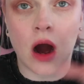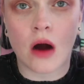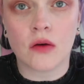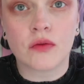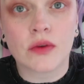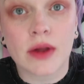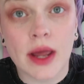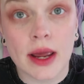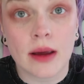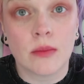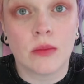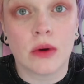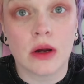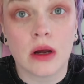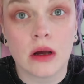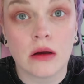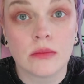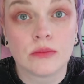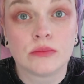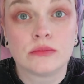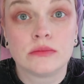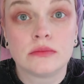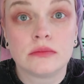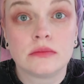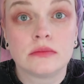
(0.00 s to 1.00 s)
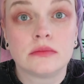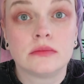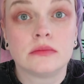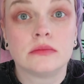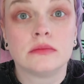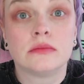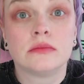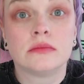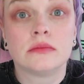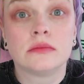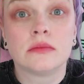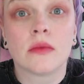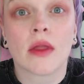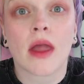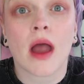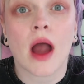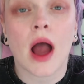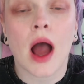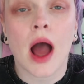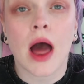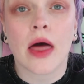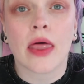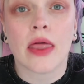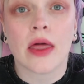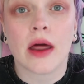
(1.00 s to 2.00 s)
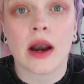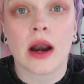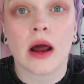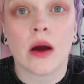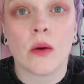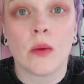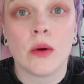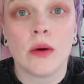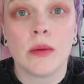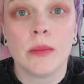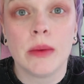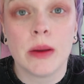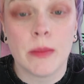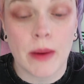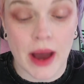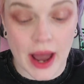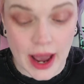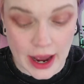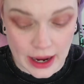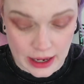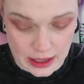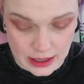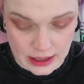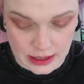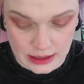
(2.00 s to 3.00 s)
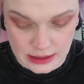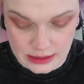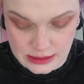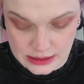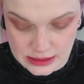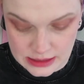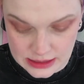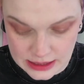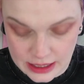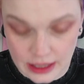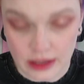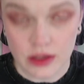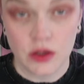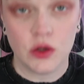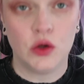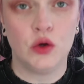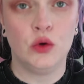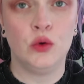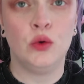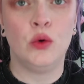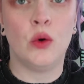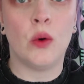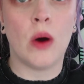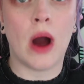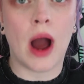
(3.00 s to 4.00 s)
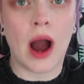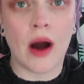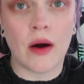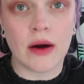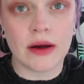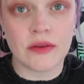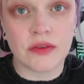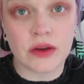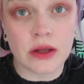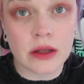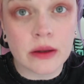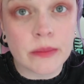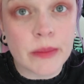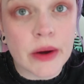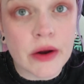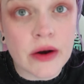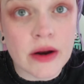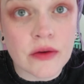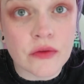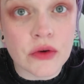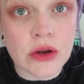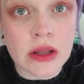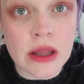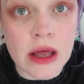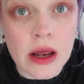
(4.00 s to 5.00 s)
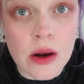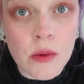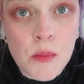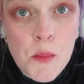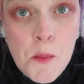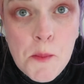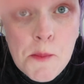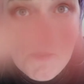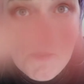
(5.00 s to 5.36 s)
off camera and then I will be back to tell you how I feel about everything.